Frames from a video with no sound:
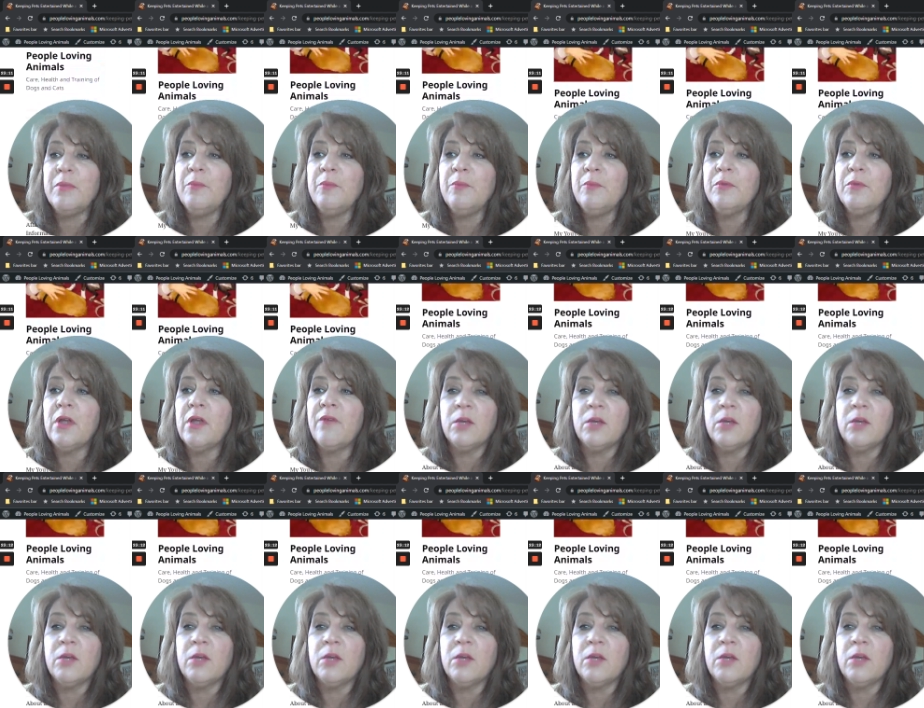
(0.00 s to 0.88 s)

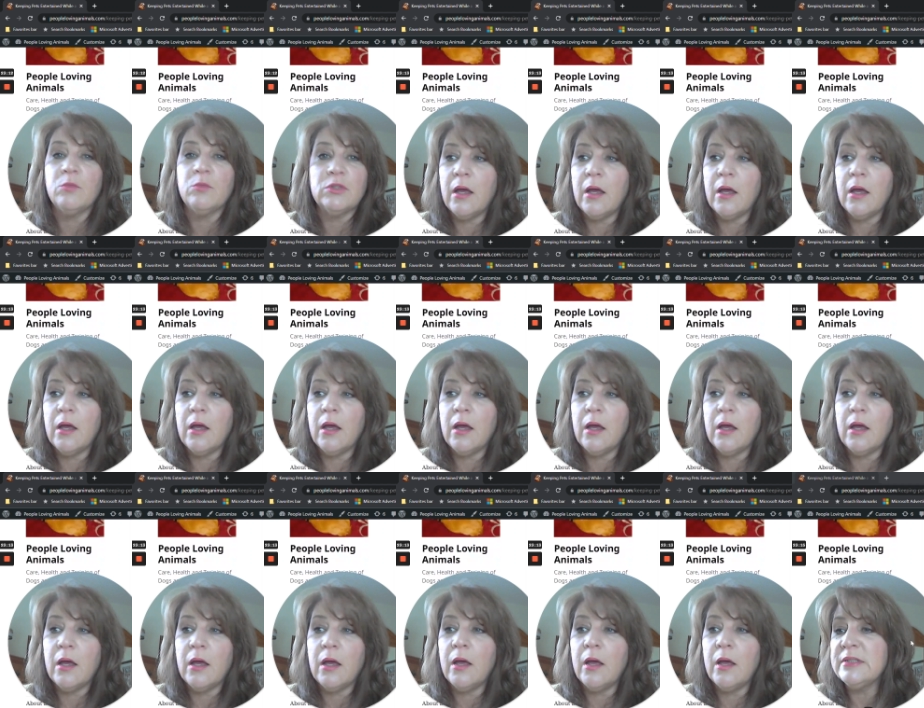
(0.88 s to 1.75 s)

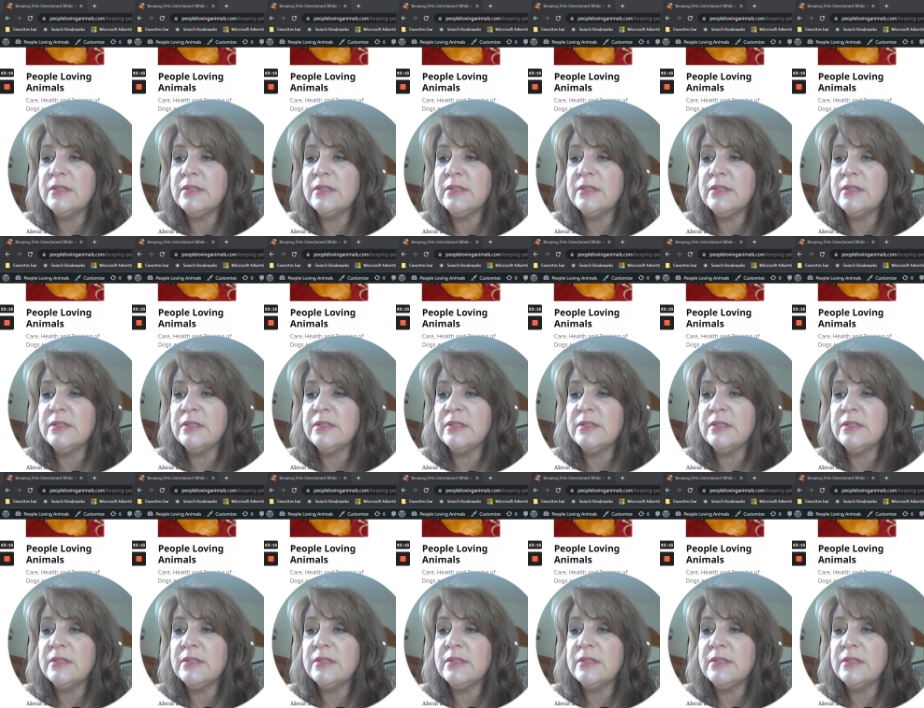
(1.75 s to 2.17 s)
peoplelovinganimals.com,